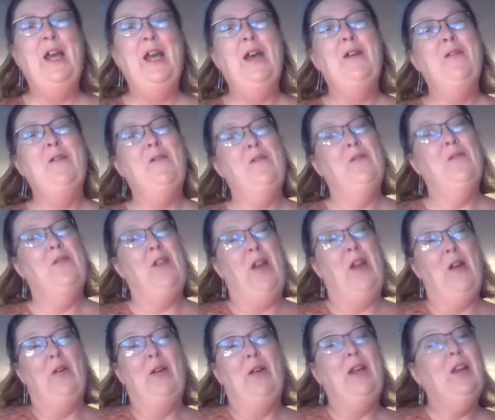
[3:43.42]

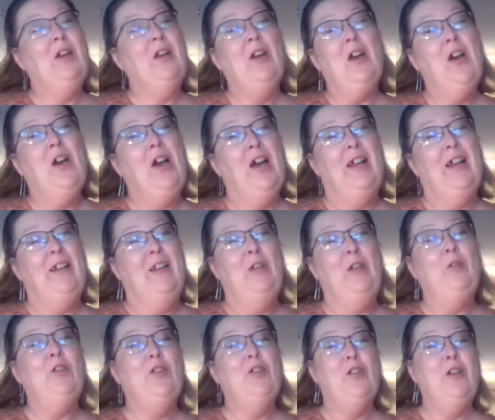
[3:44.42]
Very good.
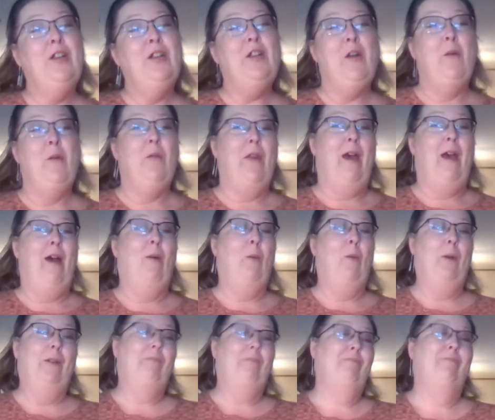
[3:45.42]
You should know that one.